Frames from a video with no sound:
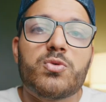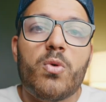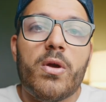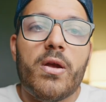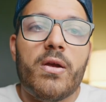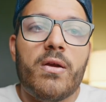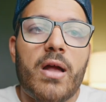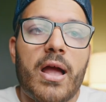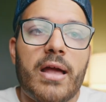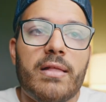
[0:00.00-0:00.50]

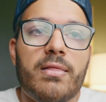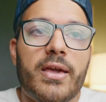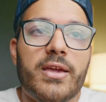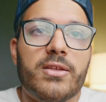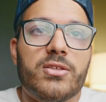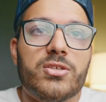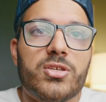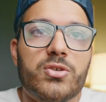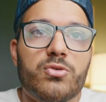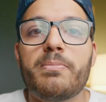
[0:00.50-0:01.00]
where I
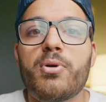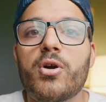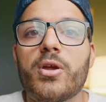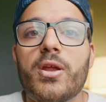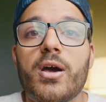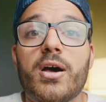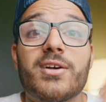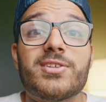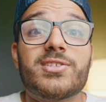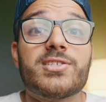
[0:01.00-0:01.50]
like to put
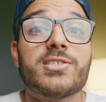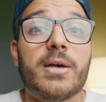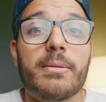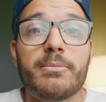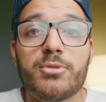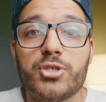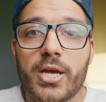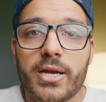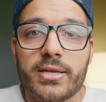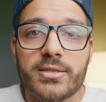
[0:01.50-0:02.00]
a
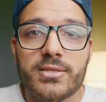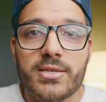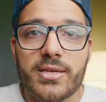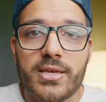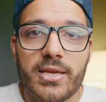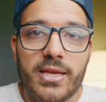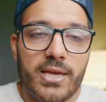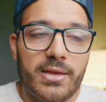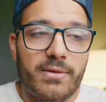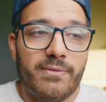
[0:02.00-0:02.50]
subject
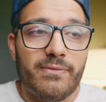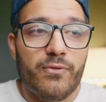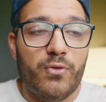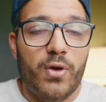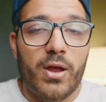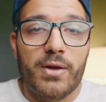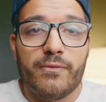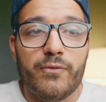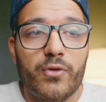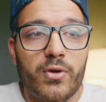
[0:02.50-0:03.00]
in
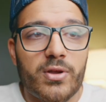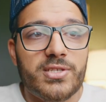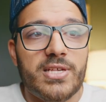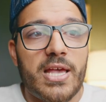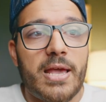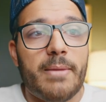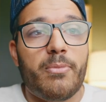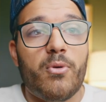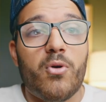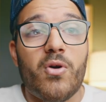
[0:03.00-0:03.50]
front. For
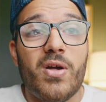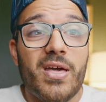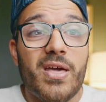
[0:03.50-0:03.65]
example,